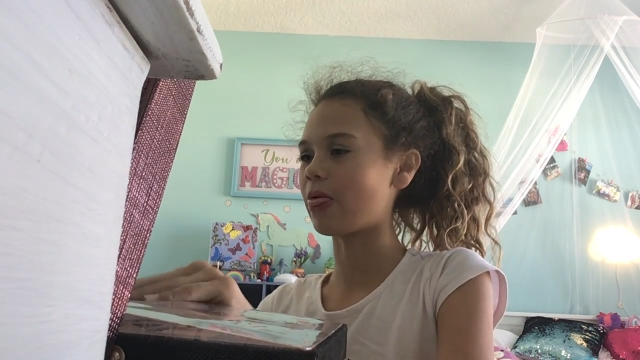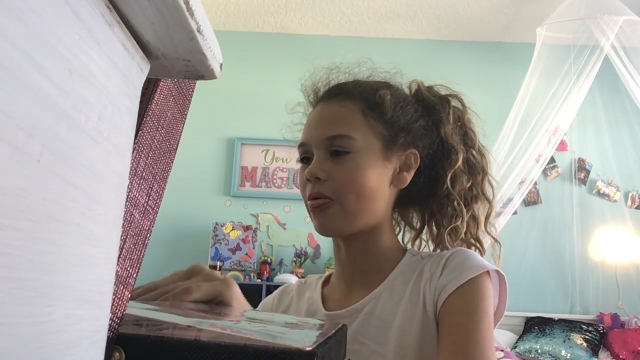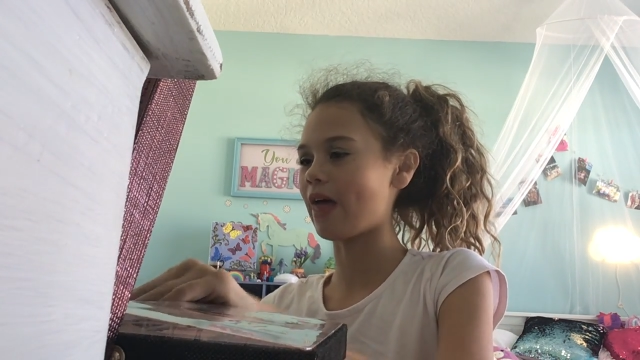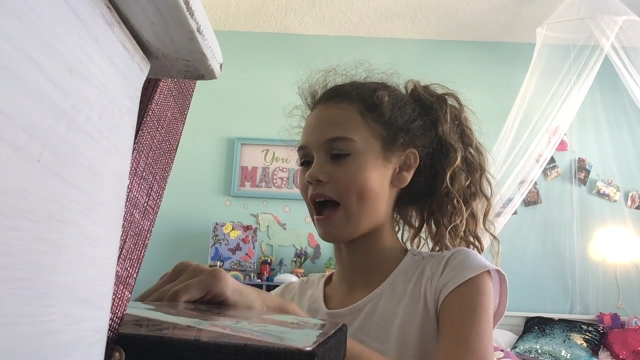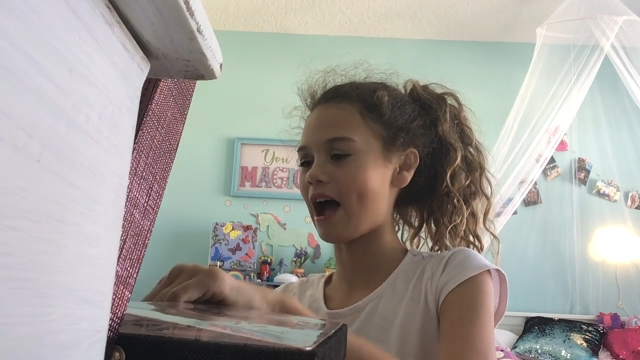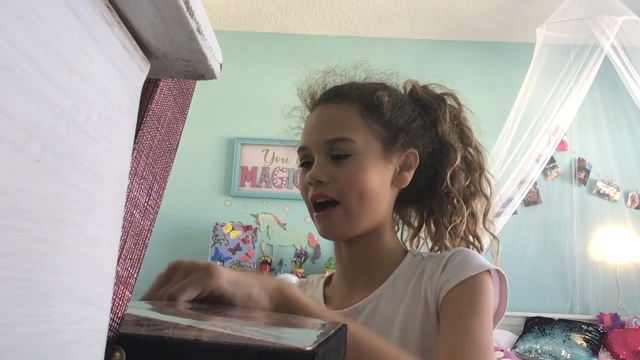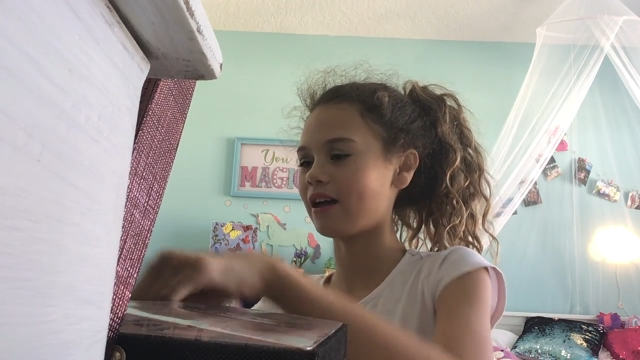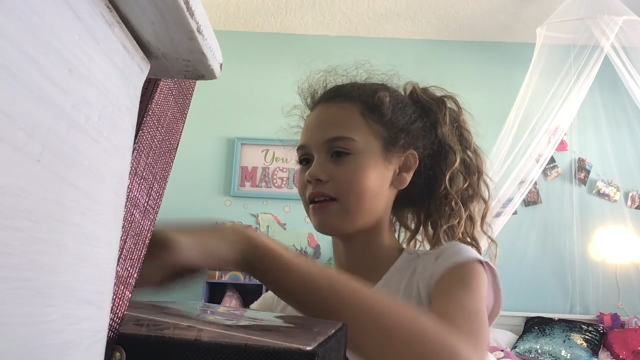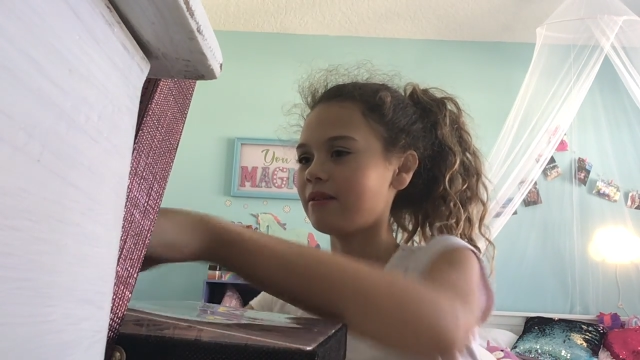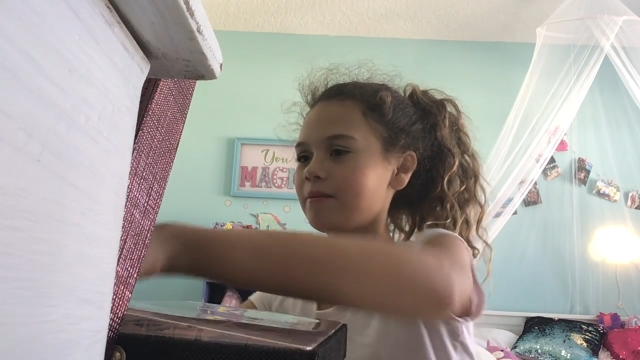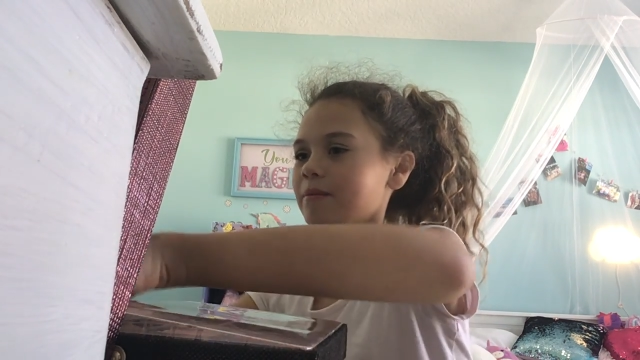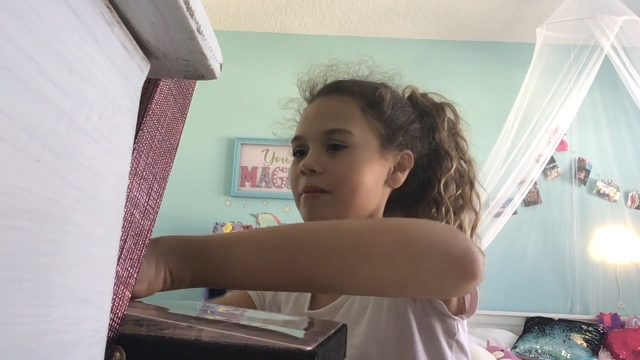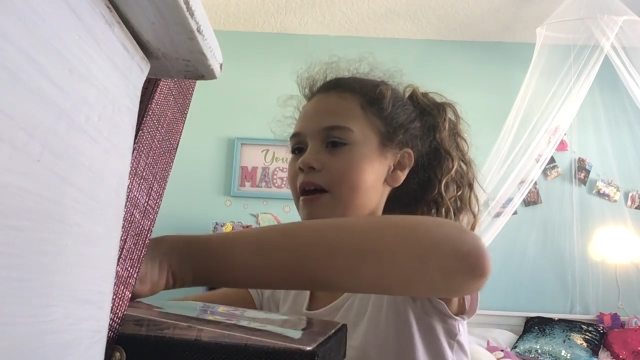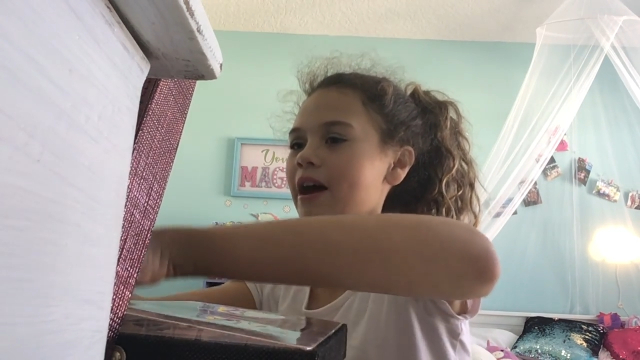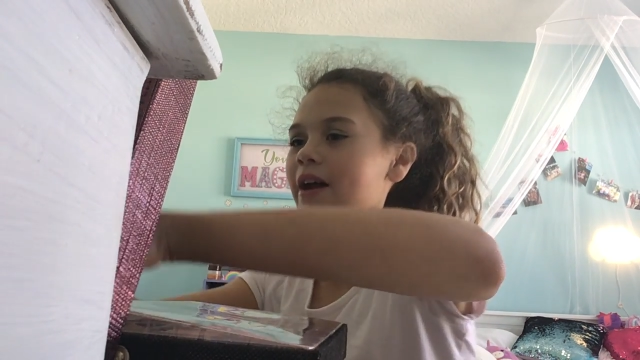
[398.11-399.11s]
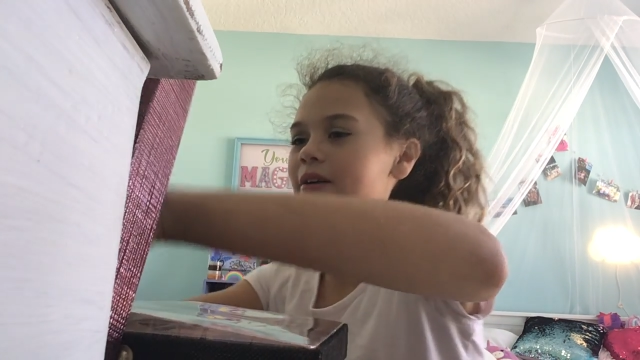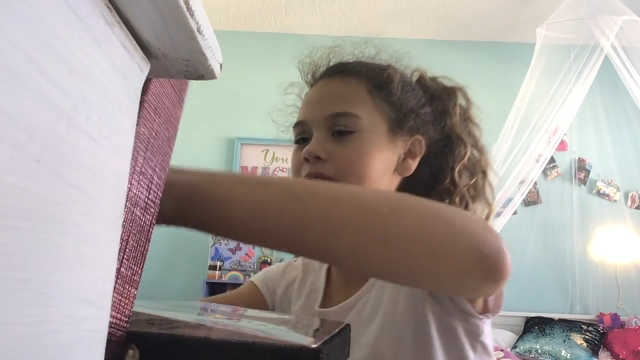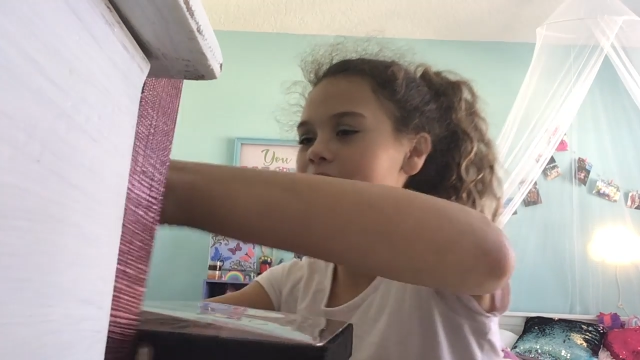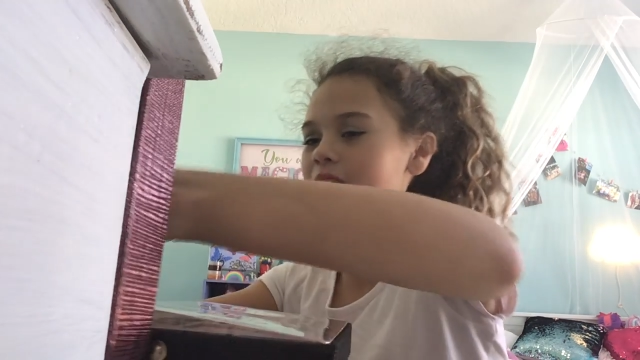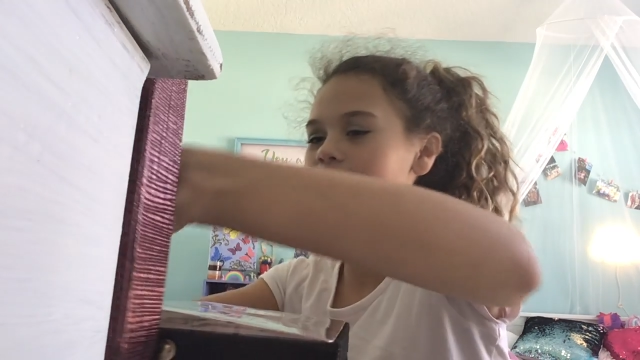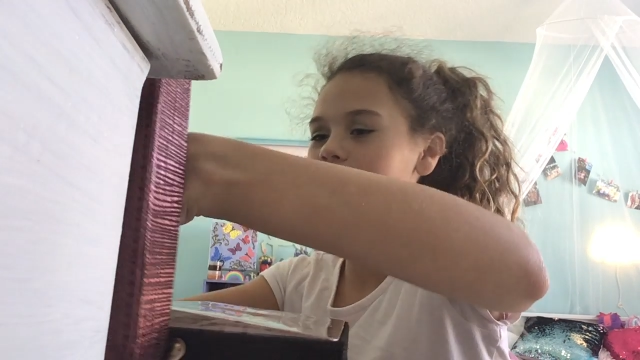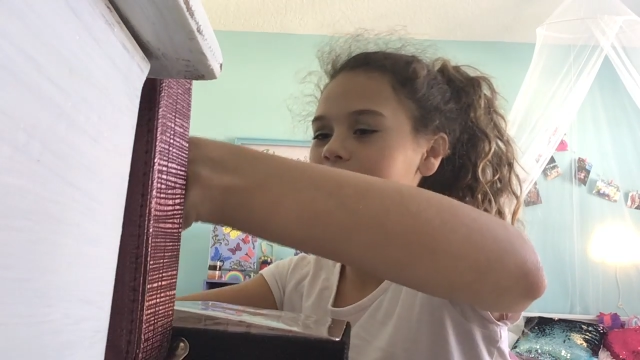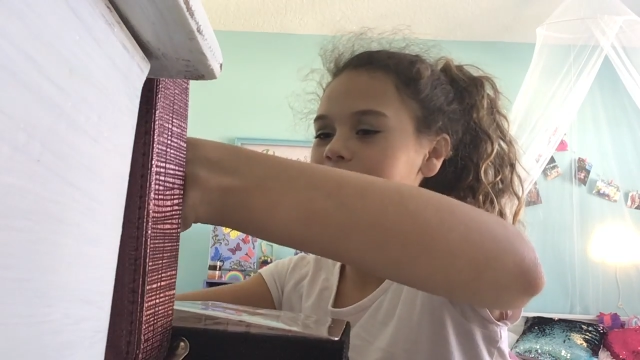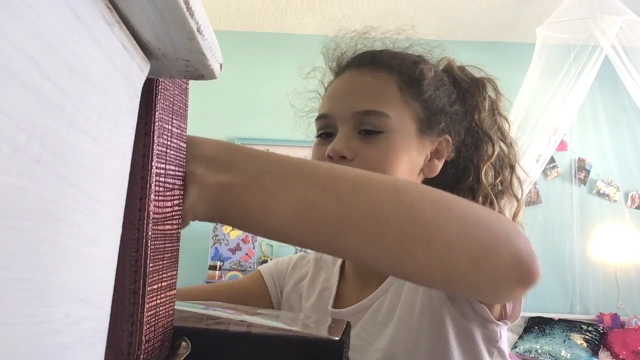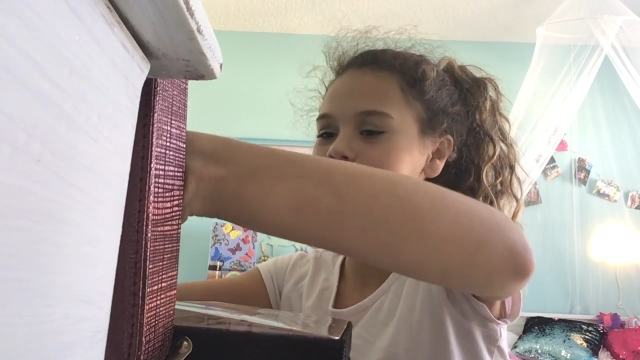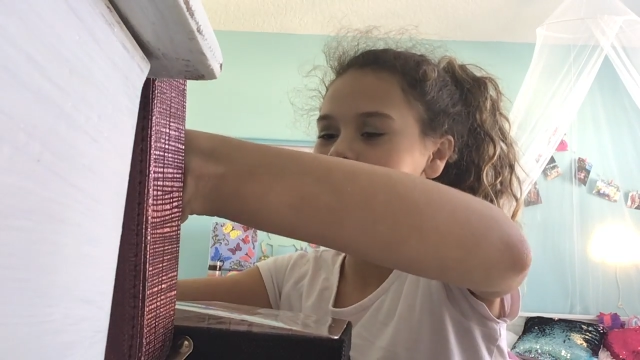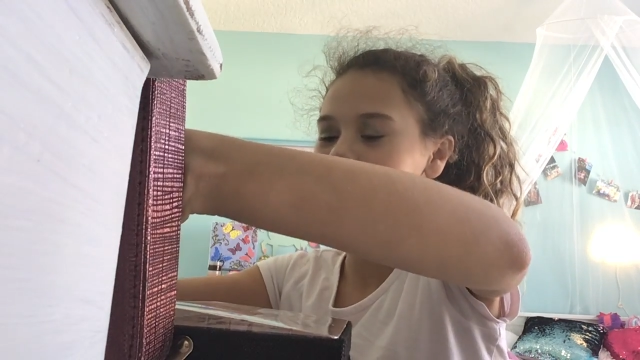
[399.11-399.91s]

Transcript: That. I don't know.